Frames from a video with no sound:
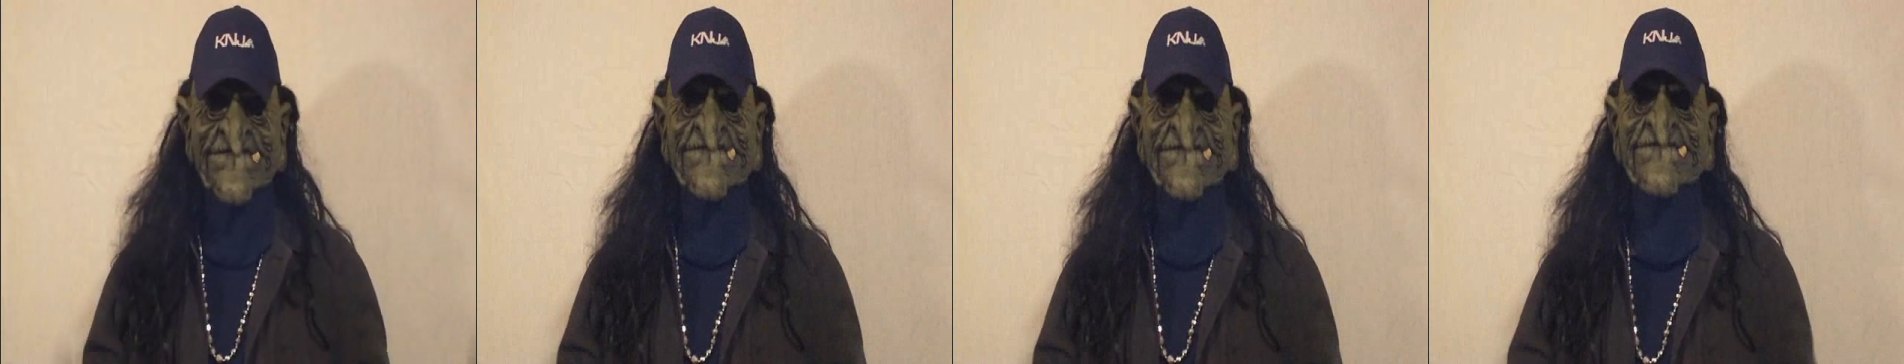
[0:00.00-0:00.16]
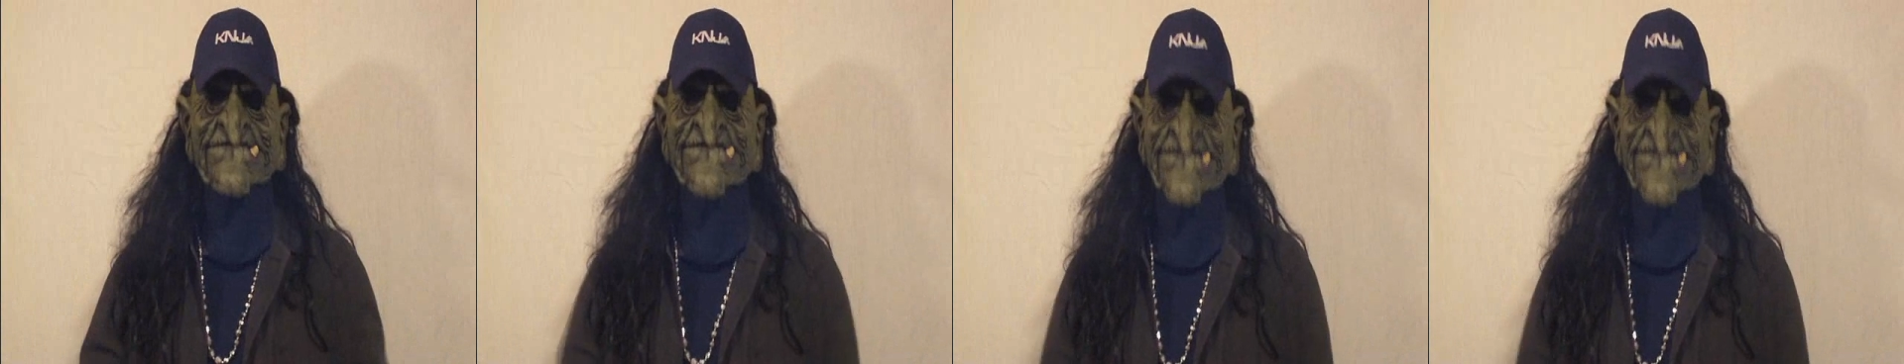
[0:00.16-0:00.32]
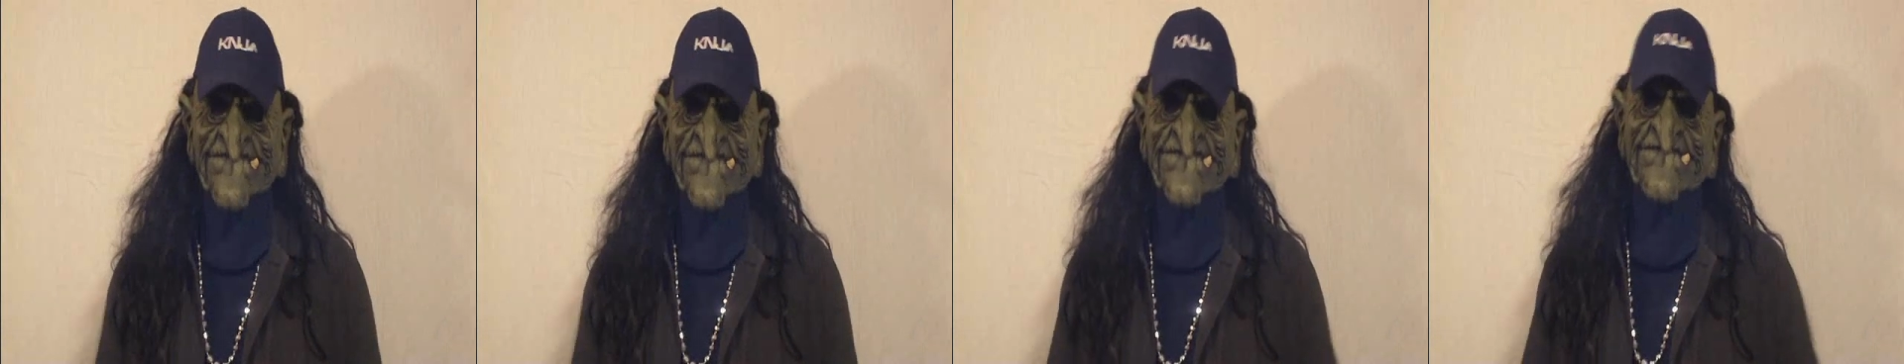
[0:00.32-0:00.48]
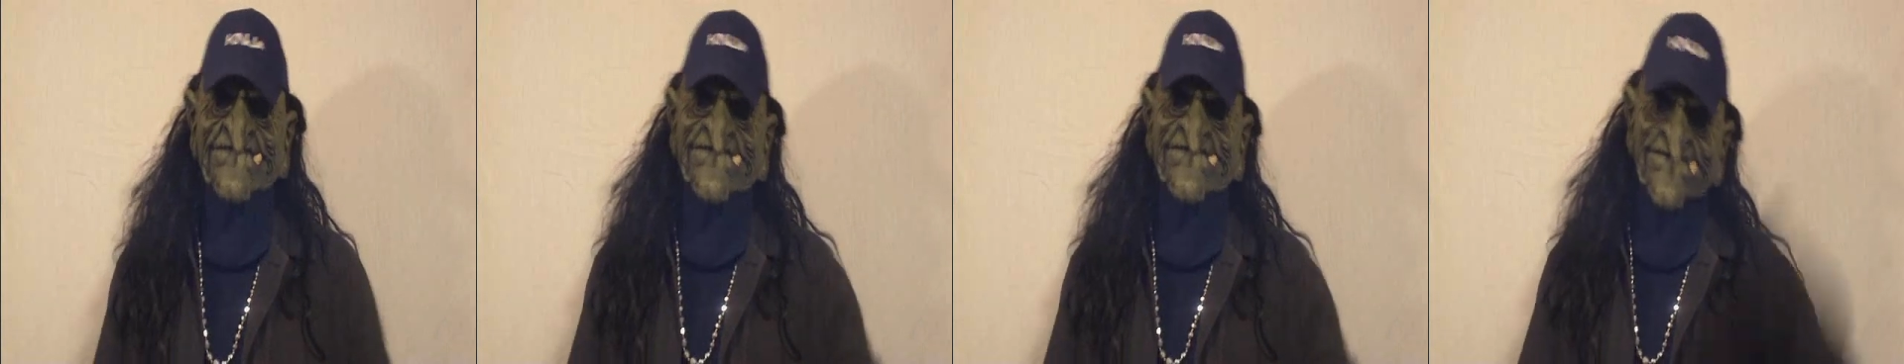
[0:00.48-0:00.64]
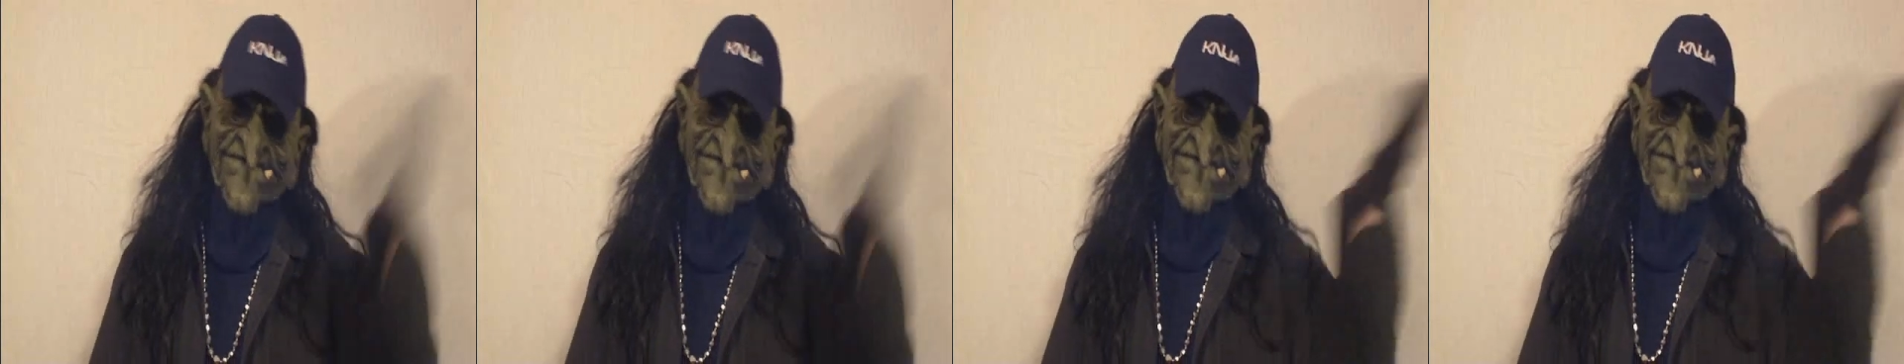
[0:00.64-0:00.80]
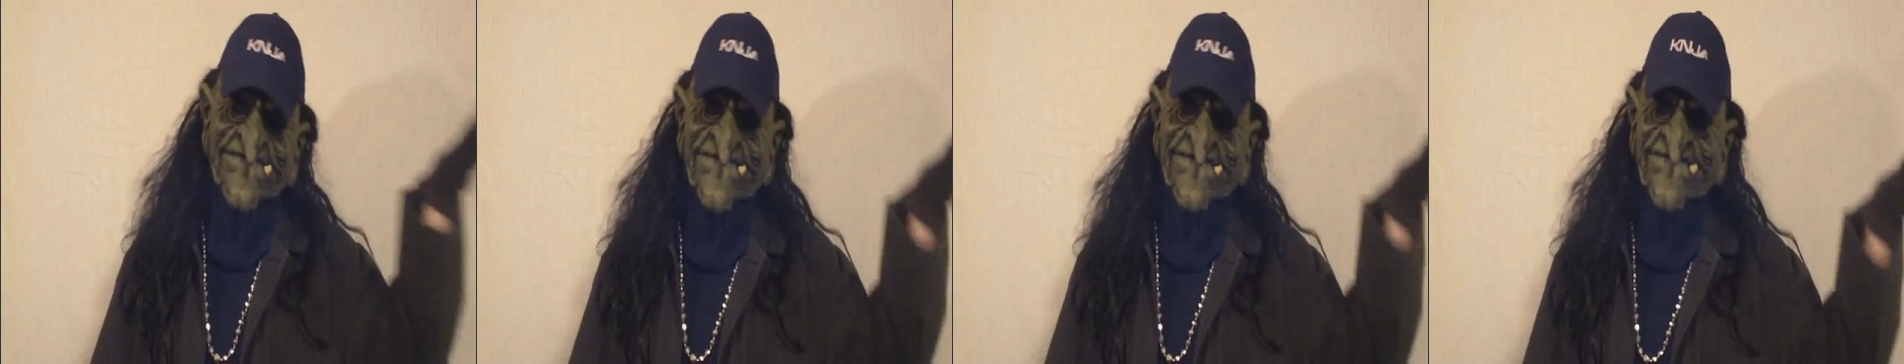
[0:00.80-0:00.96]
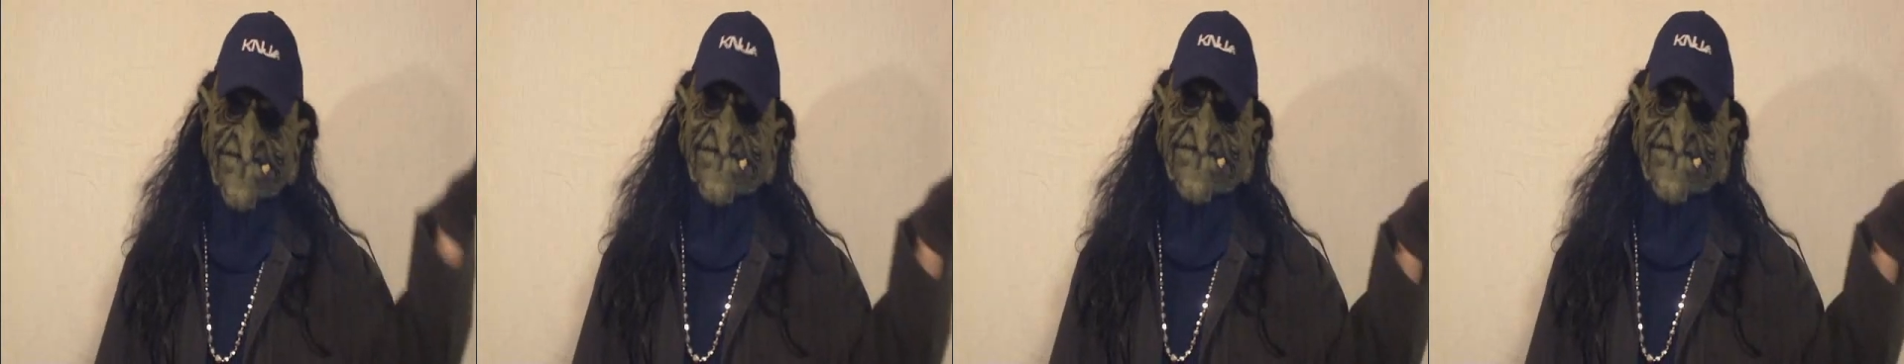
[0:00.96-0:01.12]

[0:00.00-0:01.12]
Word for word: He's not funny